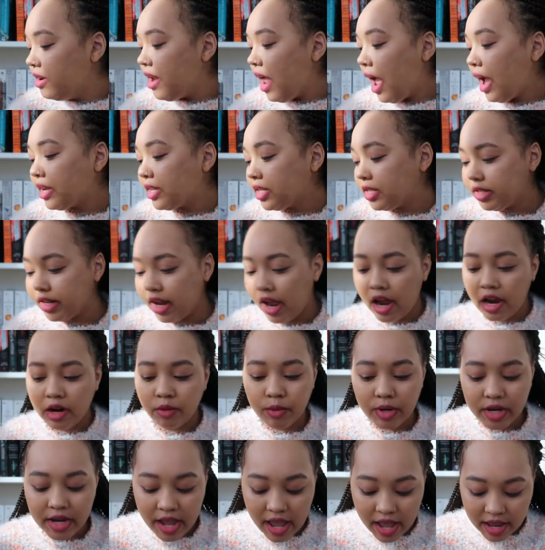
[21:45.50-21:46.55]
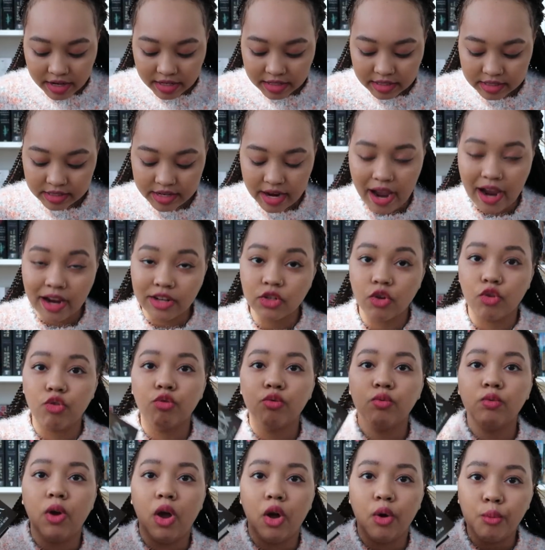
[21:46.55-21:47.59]
Next, I went ahead and snagged
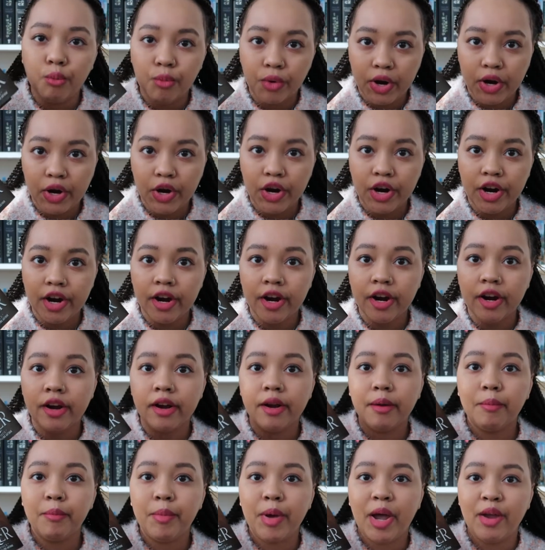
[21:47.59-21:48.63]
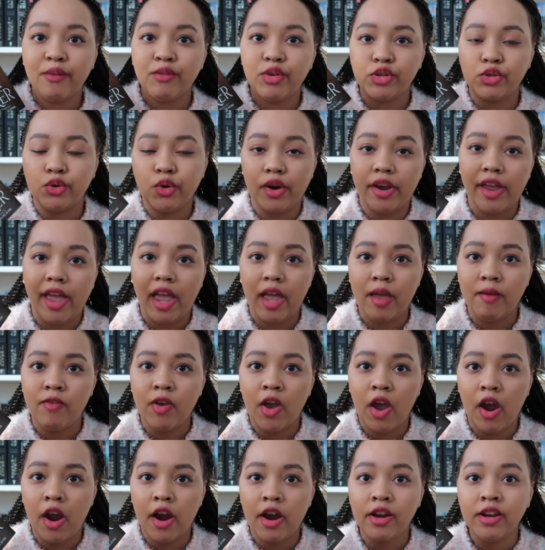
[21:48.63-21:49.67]
Realmbreaker by Victoria
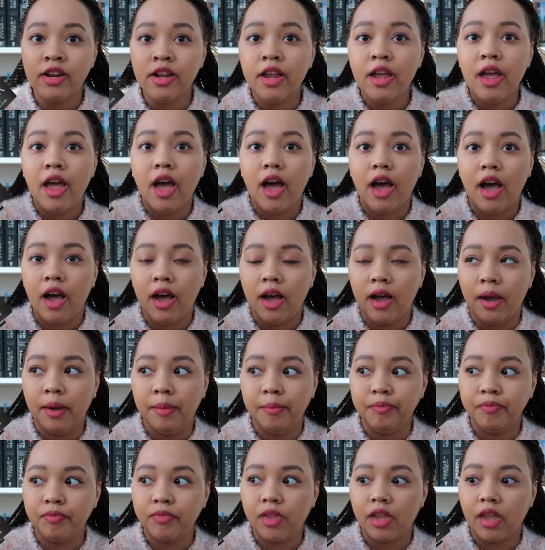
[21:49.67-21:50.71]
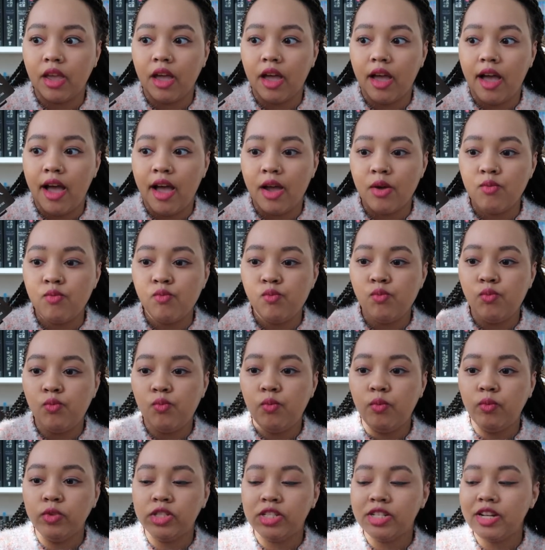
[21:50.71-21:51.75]
Aveyard. I
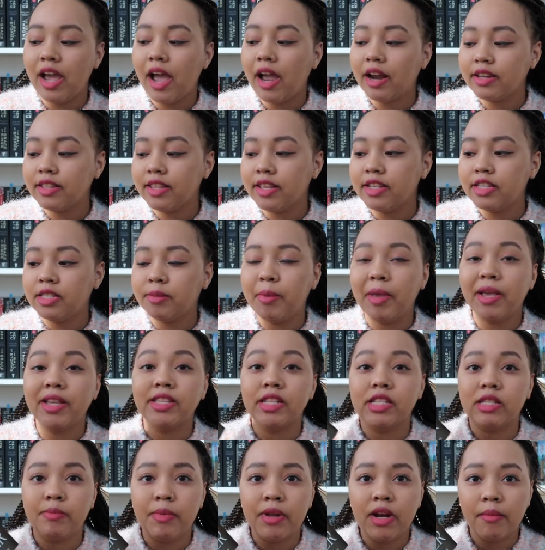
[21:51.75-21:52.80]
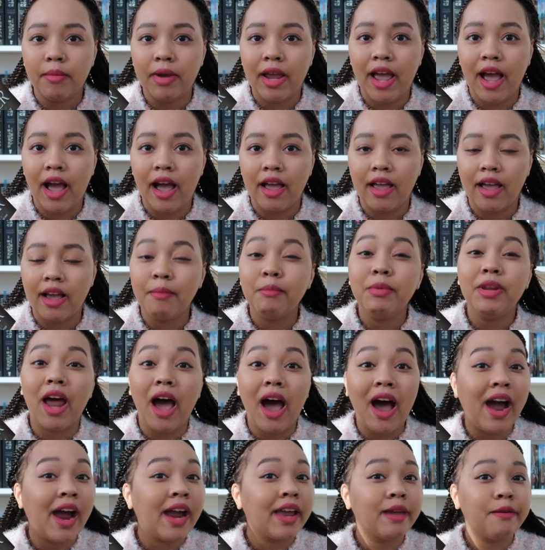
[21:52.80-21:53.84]
snagged this because I've been
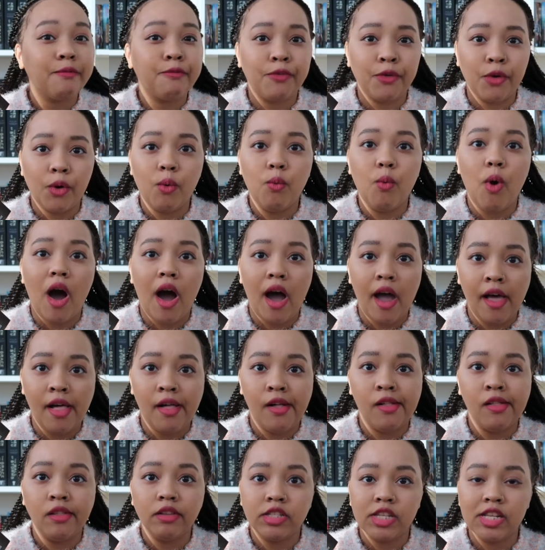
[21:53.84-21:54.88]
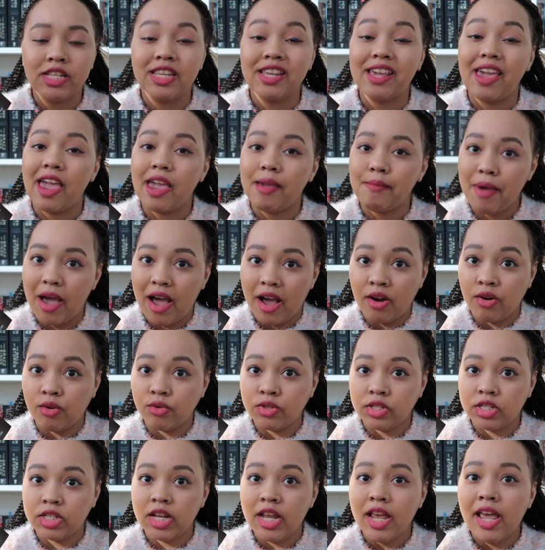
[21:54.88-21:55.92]
eyeing it for a while since it came
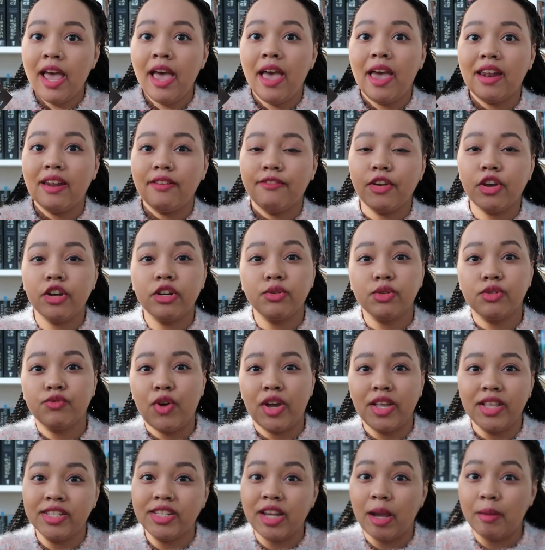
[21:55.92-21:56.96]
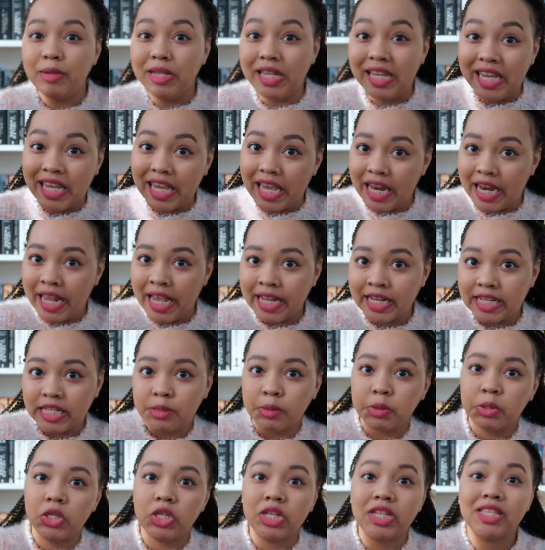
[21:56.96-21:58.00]
out, and I figured it was finally time to get it,
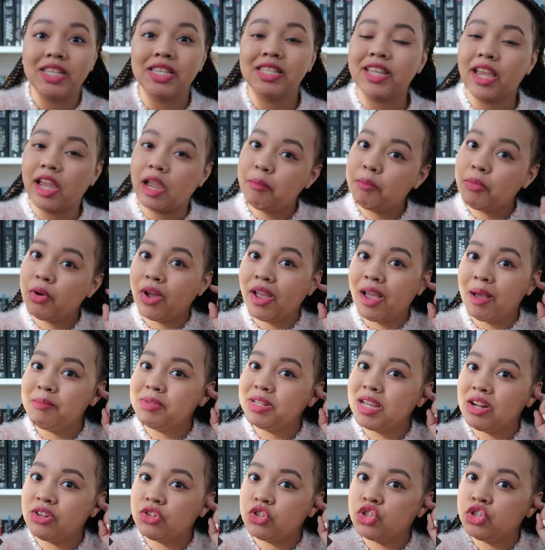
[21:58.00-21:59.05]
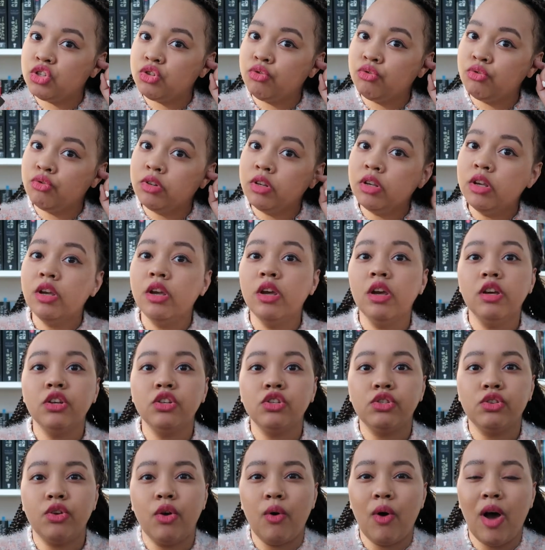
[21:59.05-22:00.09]
especially because the second book comes out soon.
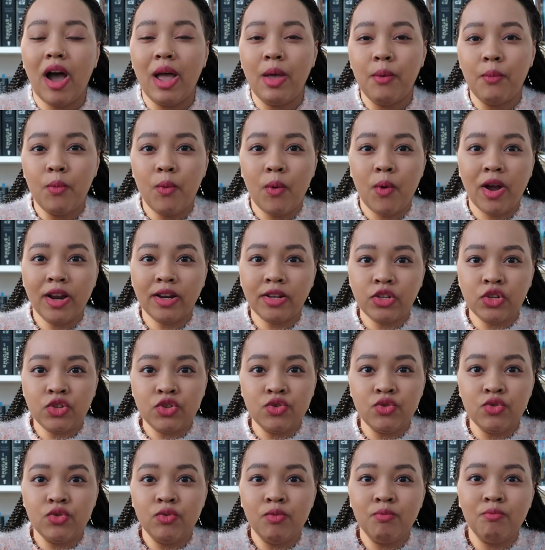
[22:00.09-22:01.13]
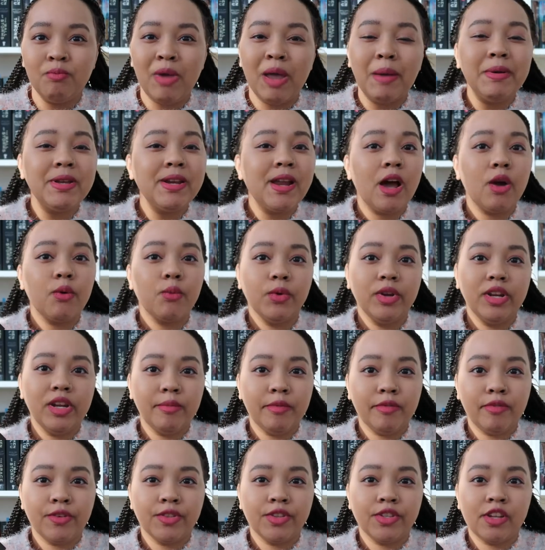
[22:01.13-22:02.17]
So I want to maybe not read it
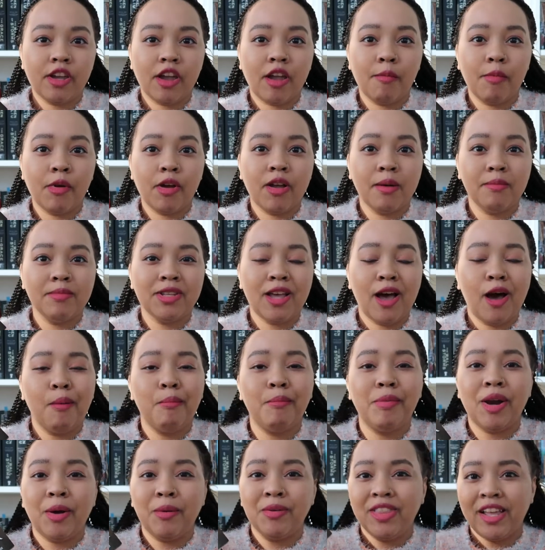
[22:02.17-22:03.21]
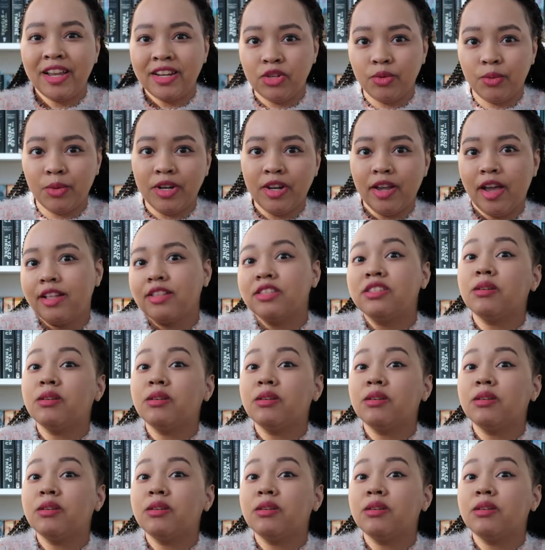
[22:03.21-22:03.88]
before the second book comes out, but I would like to read it at